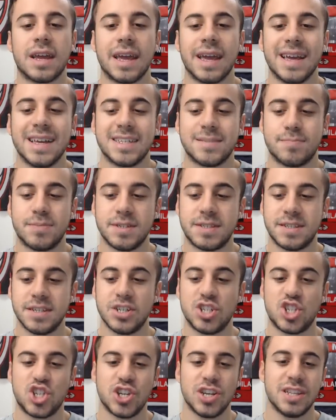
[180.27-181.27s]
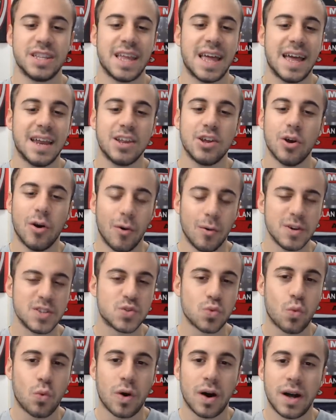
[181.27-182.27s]
his position, and he always
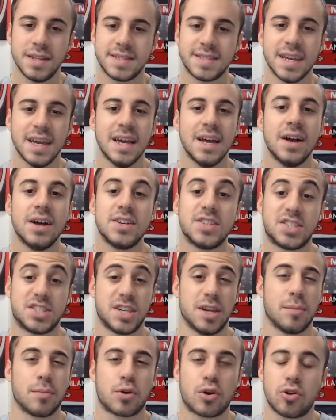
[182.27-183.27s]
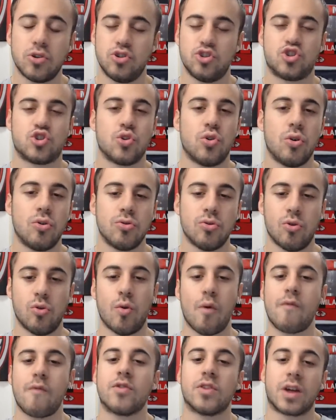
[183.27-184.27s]
wants some control
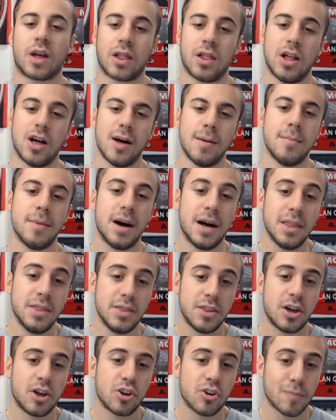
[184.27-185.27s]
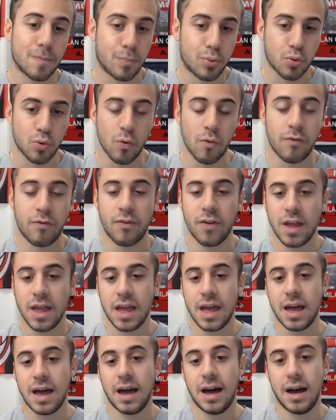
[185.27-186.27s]
over the club. Another proof
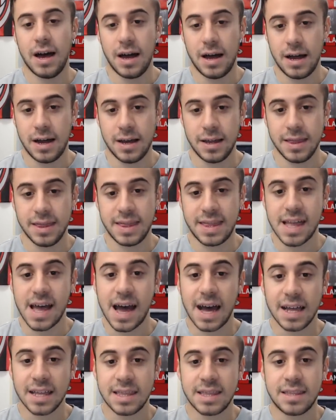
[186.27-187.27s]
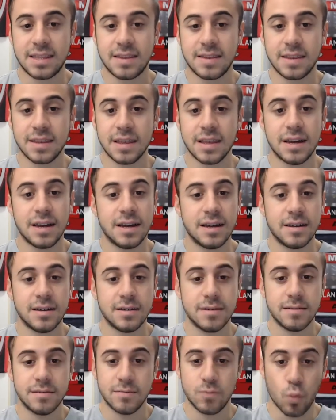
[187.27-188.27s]
that
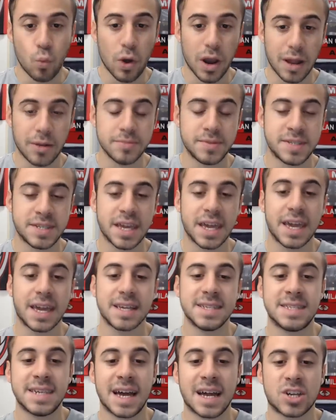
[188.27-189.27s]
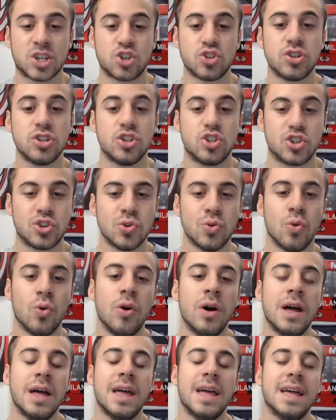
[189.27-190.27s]
what I'm saying is actually
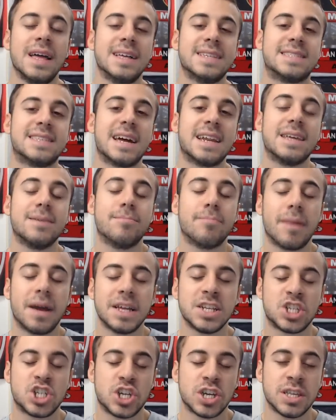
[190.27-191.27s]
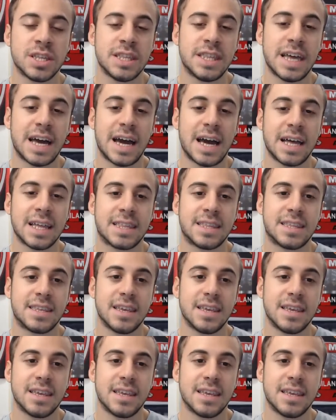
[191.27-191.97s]
true is that he mentioned that